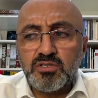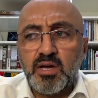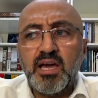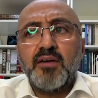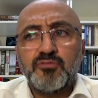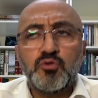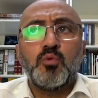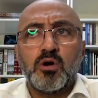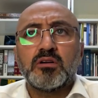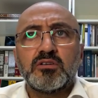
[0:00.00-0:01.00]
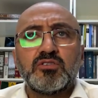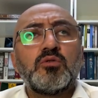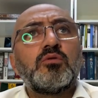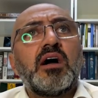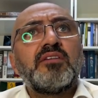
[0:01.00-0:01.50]
So I have to work.
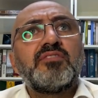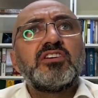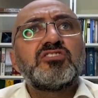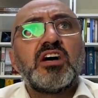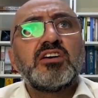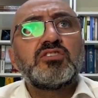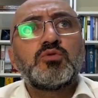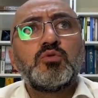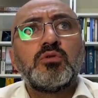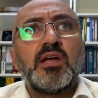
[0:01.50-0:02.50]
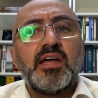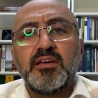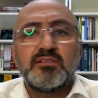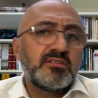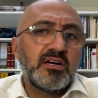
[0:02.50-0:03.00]
So I finished high school and
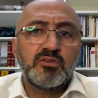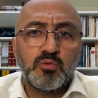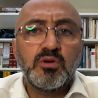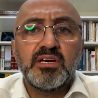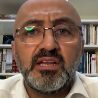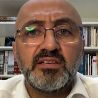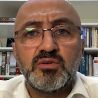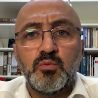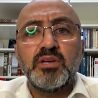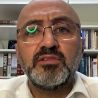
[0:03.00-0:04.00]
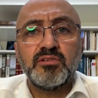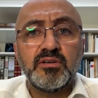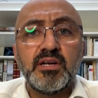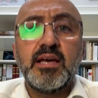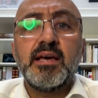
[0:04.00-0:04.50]
I start working as a
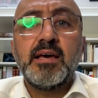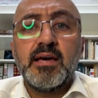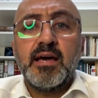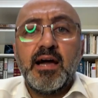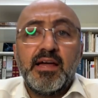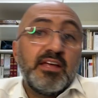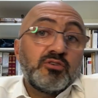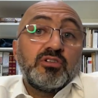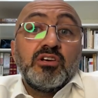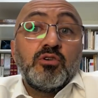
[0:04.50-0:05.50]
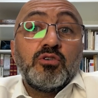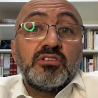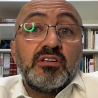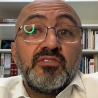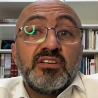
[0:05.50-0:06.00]
waiter. And I couldn't go
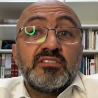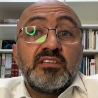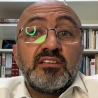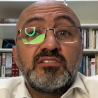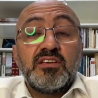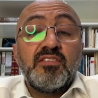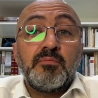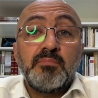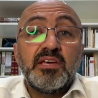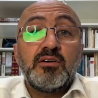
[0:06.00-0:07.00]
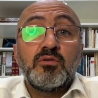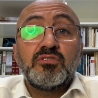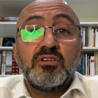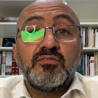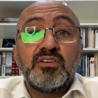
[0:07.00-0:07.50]
to university. It's either me
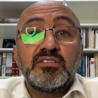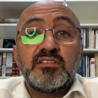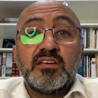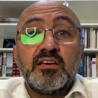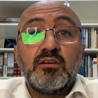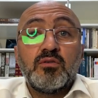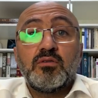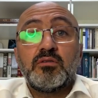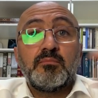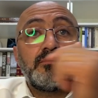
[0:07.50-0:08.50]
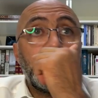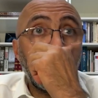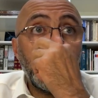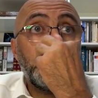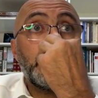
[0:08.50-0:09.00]
going to university or
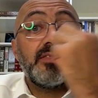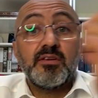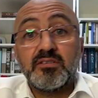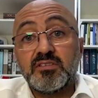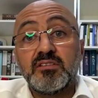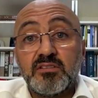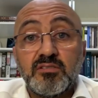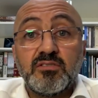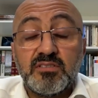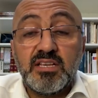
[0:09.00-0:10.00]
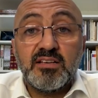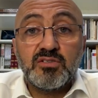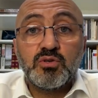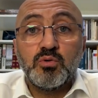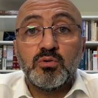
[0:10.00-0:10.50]
my brother and sister to stay at
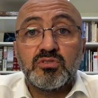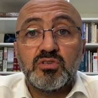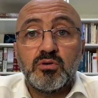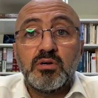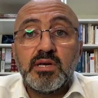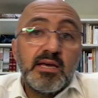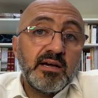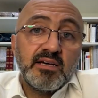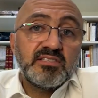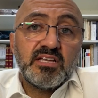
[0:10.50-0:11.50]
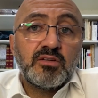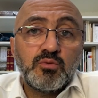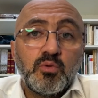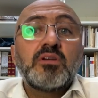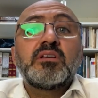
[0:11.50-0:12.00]
school. So I
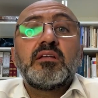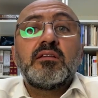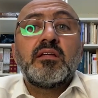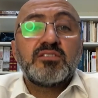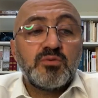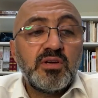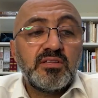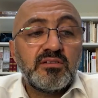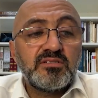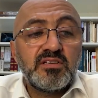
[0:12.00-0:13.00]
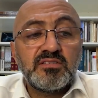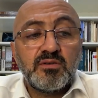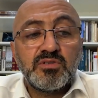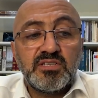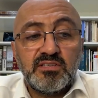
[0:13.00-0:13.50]
start working as a waiter since I
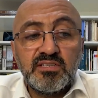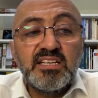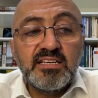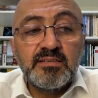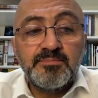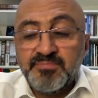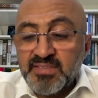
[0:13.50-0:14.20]
was 18.